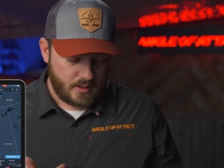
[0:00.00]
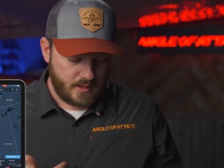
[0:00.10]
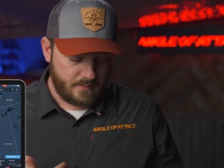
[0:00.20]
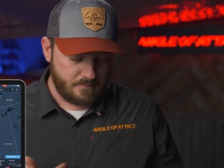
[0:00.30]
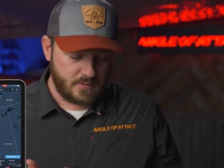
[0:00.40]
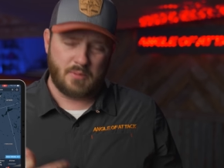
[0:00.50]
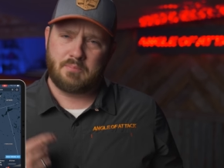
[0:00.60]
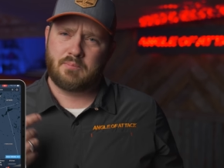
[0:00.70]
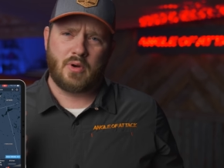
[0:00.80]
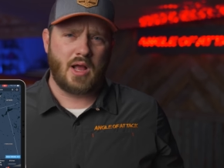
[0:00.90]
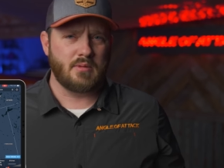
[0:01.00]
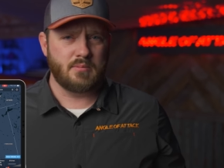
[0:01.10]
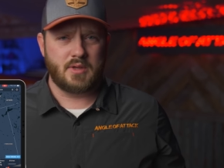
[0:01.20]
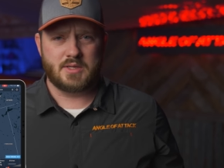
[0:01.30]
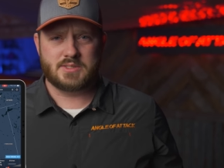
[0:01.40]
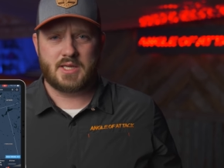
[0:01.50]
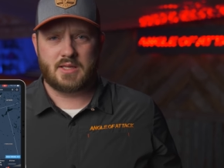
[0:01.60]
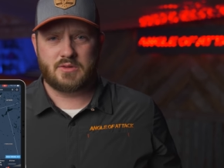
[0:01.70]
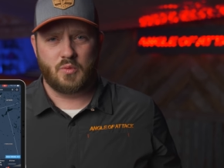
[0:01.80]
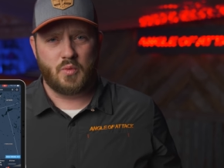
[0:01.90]
Um, the problem is
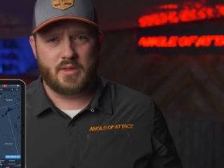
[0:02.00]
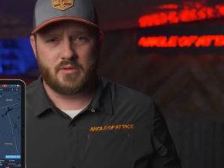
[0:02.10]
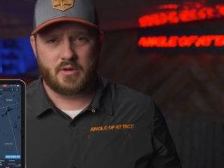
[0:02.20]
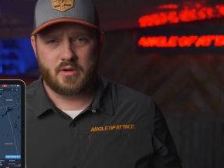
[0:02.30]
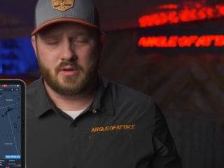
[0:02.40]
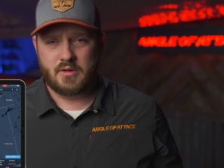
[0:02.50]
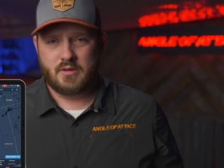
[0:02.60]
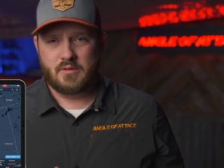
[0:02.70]
that the weather